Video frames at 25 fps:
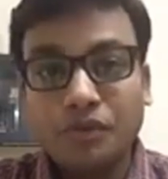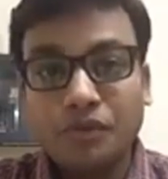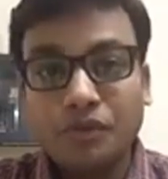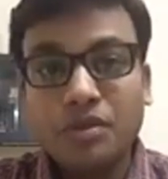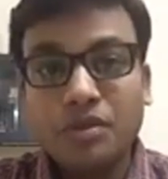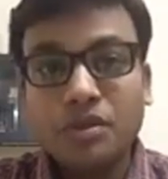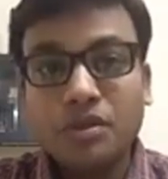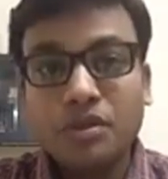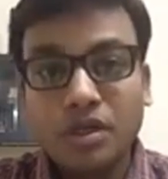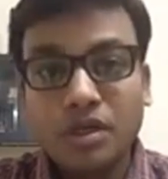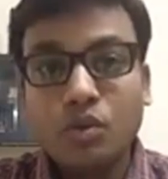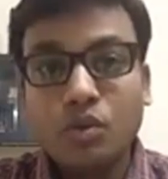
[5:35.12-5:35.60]

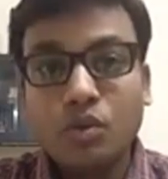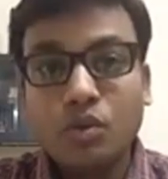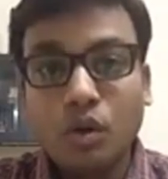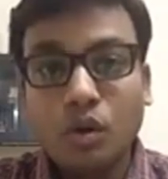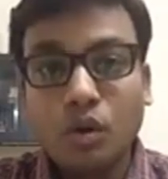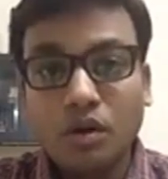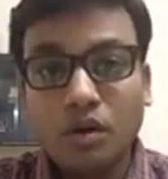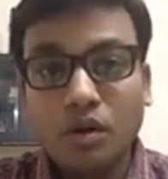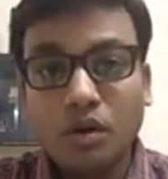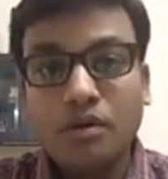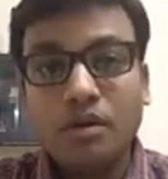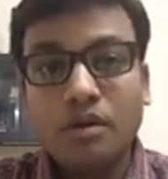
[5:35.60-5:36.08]
current
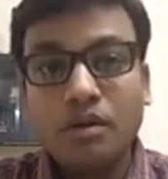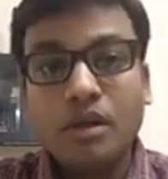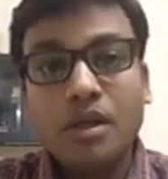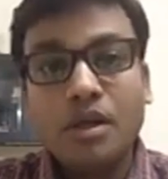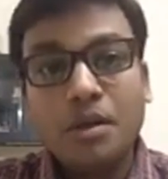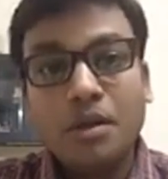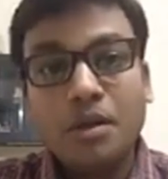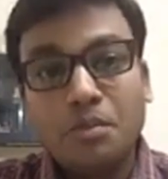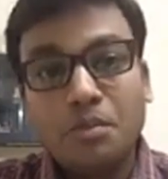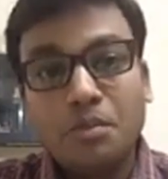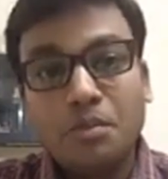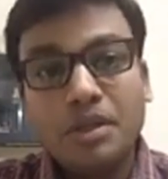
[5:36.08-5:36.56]
time or
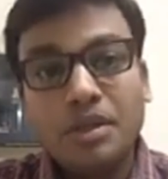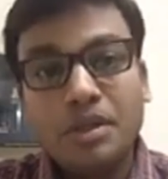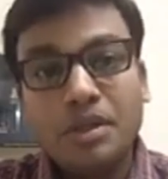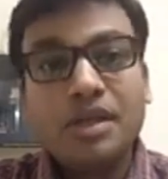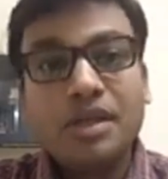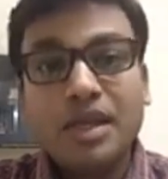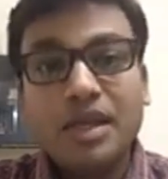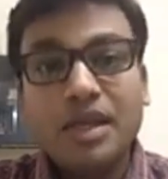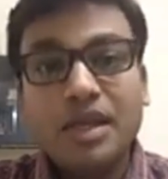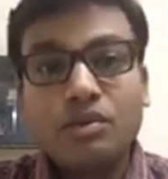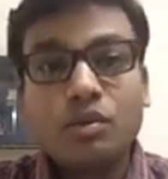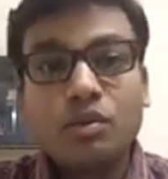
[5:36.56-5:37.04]
for this
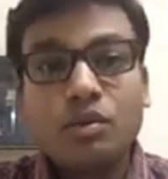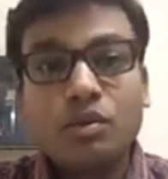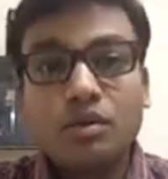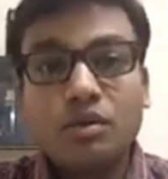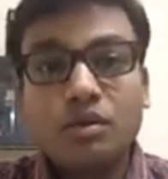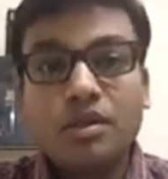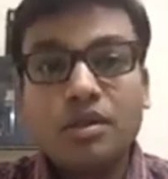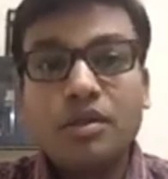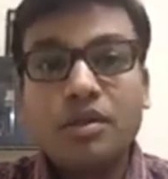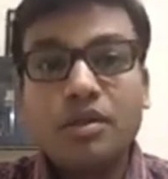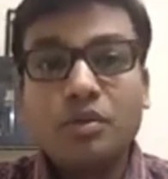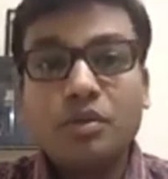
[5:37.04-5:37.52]
current quarter,